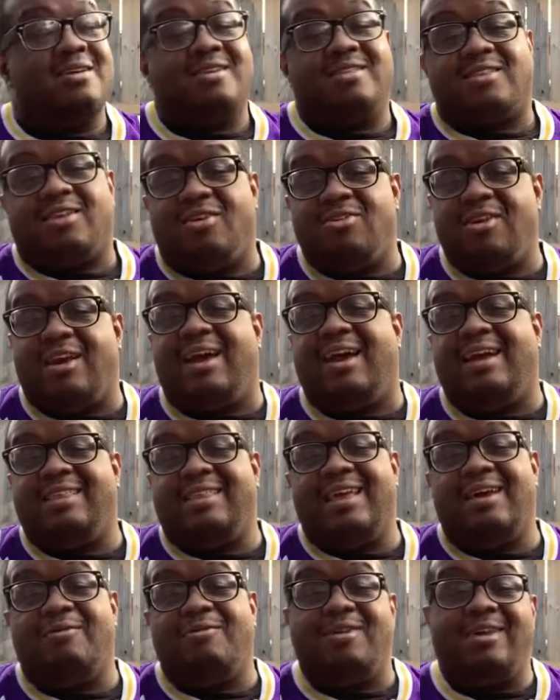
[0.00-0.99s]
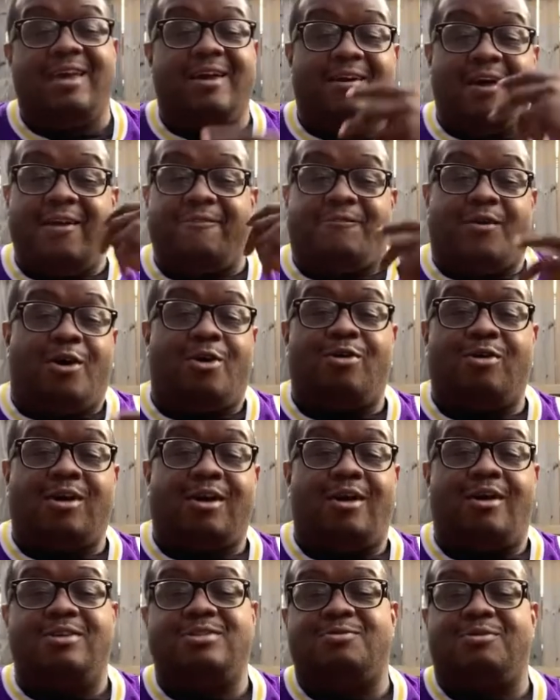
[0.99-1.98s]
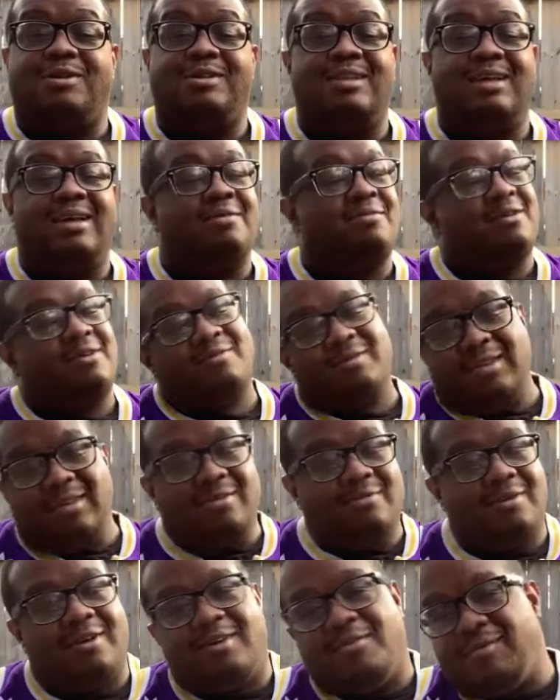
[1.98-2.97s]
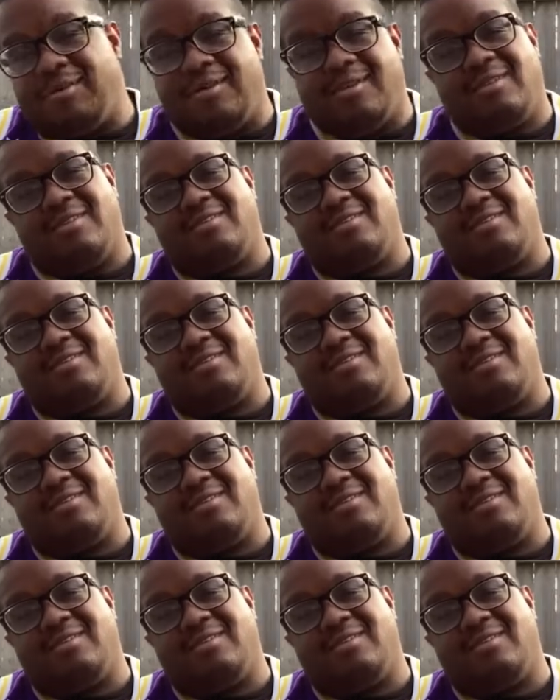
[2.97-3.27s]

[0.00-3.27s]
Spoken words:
don't y'all hate that when you get like phone calls or whatnot, man? Anyway, man.